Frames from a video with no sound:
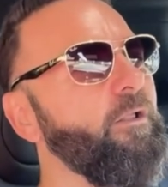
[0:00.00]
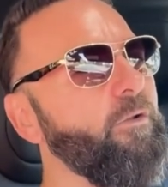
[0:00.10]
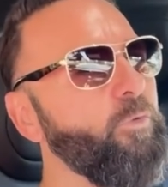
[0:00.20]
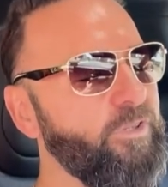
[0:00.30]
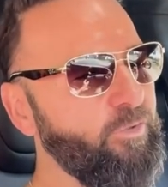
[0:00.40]

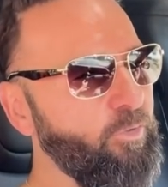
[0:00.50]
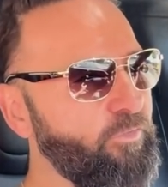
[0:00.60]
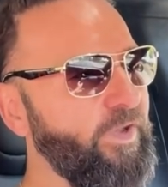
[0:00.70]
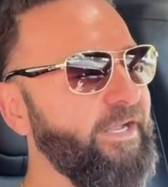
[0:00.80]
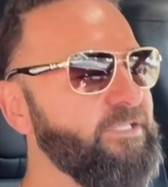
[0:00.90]
with the
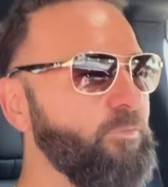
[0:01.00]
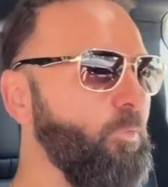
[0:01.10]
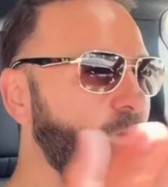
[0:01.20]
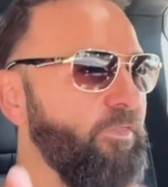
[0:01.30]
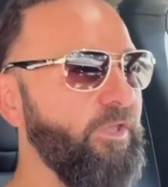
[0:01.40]
Golden Knights.
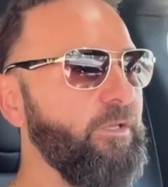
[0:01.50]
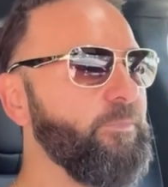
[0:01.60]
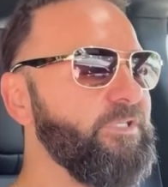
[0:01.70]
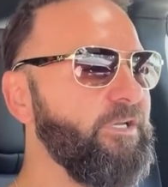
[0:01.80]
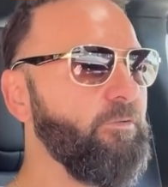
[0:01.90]
One thing in
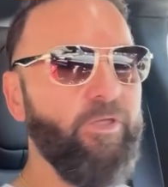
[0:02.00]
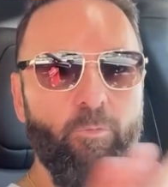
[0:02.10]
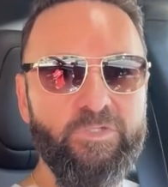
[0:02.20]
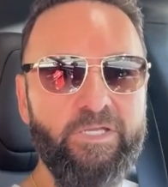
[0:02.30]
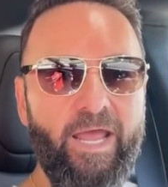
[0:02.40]
particular that
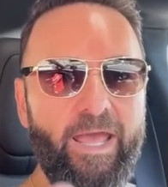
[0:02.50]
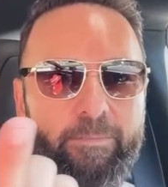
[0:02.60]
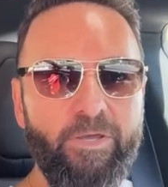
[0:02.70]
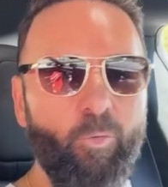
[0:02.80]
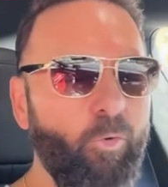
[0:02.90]
was an
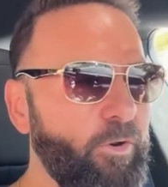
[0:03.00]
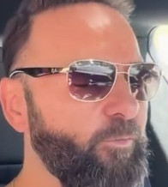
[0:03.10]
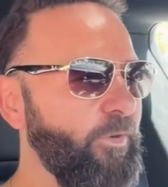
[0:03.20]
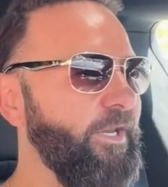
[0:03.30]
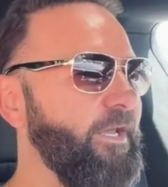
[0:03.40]
Emmy
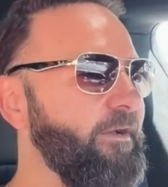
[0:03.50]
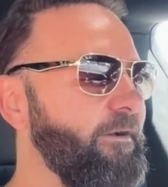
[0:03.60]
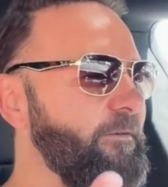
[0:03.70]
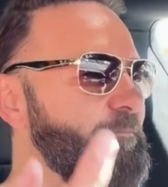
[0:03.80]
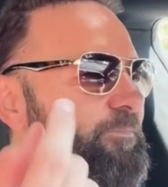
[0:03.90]
award-winning
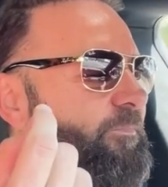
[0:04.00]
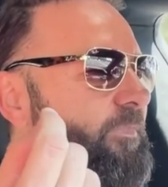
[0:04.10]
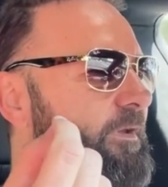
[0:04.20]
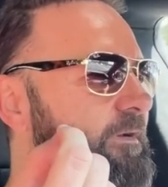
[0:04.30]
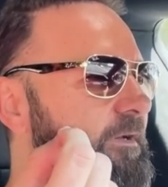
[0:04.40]
um,
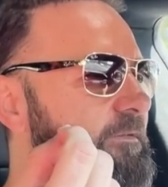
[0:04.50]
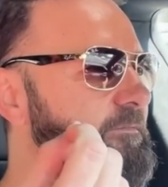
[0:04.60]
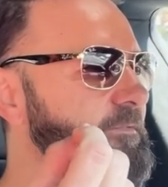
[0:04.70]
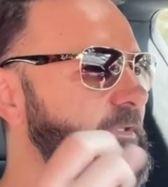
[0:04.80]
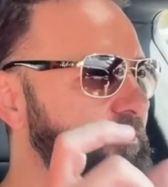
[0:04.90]
uh,
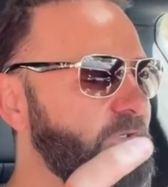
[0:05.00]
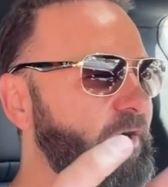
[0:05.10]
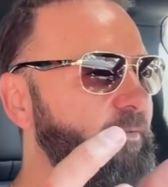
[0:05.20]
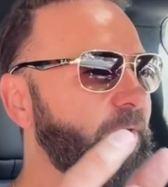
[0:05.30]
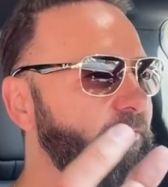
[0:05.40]
little
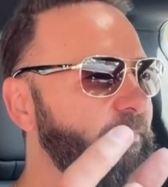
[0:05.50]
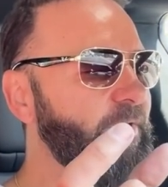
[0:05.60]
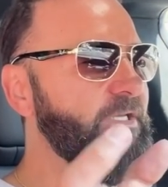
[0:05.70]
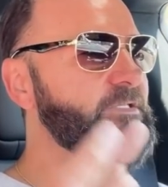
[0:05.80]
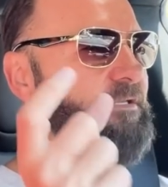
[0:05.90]
documentary
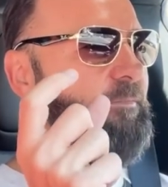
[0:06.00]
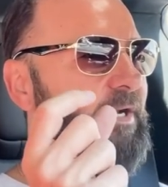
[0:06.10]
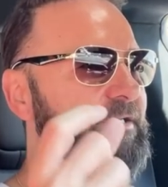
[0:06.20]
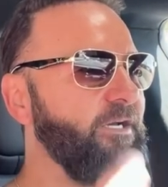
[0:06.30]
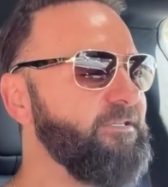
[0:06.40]
piece done
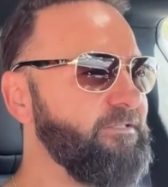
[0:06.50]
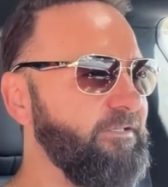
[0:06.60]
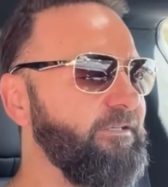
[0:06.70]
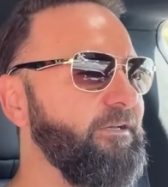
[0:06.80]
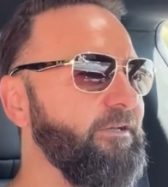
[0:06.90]
by
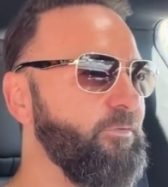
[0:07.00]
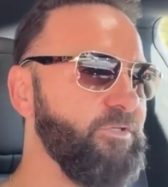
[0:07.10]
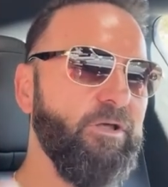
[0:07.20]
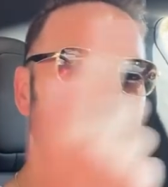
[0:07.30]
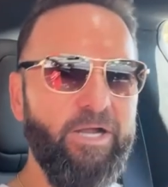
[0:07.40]
Dustin, who's
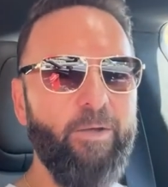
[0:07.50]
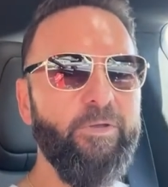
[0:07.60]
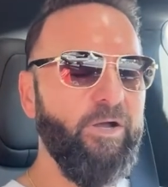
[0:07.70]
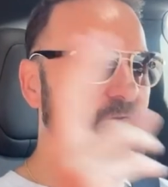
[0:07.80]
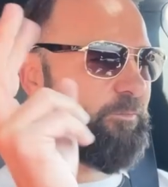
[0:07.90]
another guy we
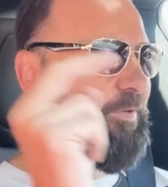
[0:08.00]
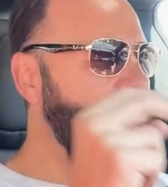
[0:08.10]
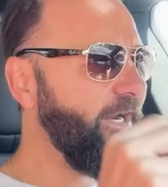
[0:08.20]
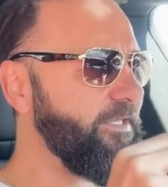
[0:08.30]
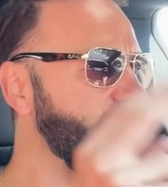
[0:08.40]
called him
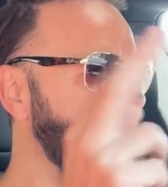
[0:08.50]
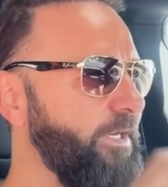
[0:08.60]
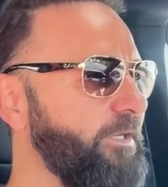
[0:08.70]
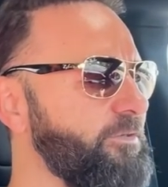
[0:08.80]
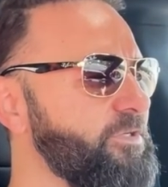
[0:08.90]
Pockets for
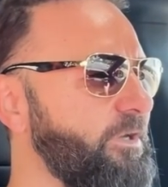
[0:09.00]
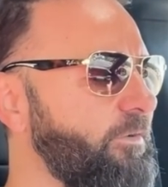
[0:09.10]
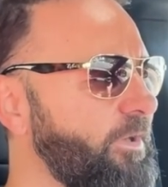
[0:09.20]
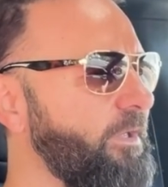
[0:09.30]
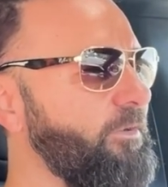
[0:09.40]
many years
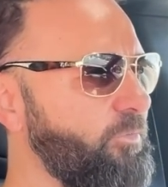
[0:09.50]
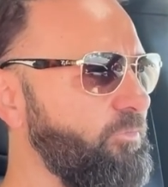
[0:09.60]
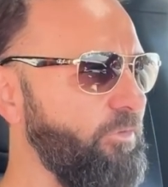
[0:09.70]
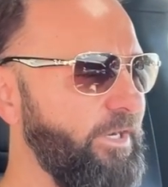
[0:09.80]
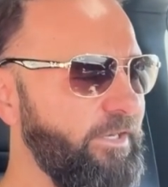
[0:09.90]
ago, who
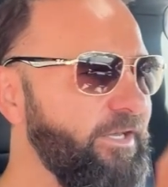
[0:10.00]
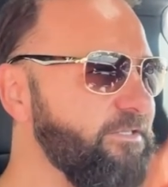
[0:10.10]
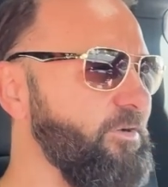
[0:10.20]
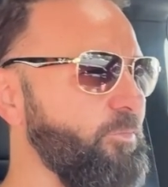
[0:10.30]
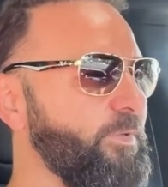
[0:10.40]
created
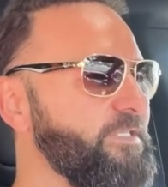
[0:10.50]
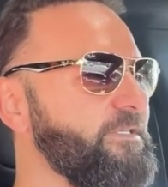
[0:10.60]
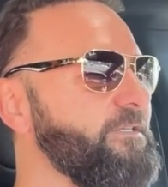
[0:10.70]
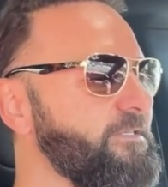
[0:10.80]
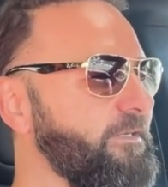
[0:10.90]
his own
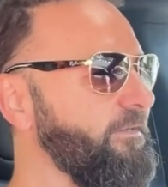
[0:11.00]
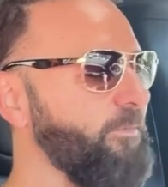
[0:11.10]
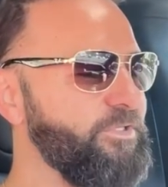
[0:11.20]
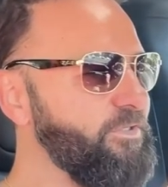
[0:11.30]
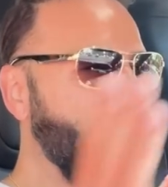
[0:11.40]
business,
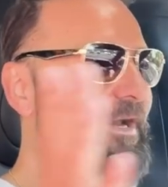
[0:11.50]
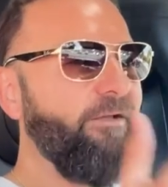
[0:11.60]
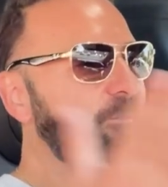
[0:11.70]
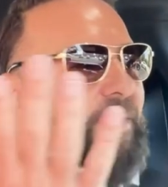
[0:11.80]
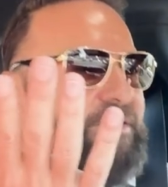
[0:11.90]
which is great.
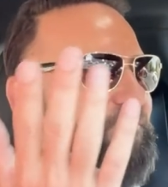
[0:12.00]
Everybody's